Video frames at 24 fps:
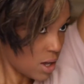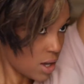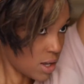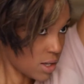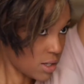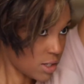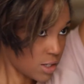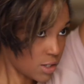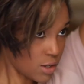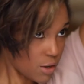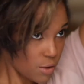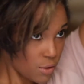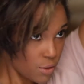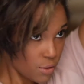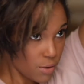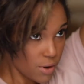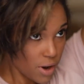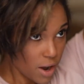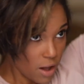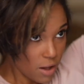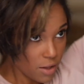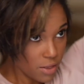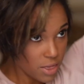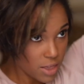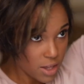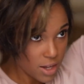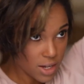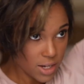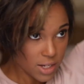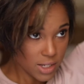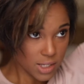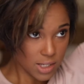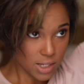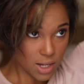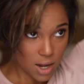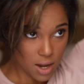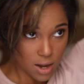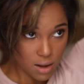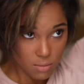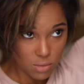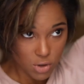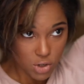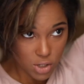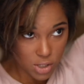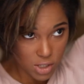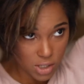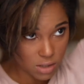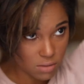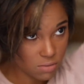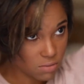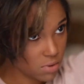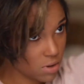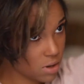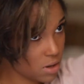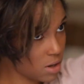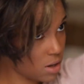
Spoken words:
And so throughout this, I'm just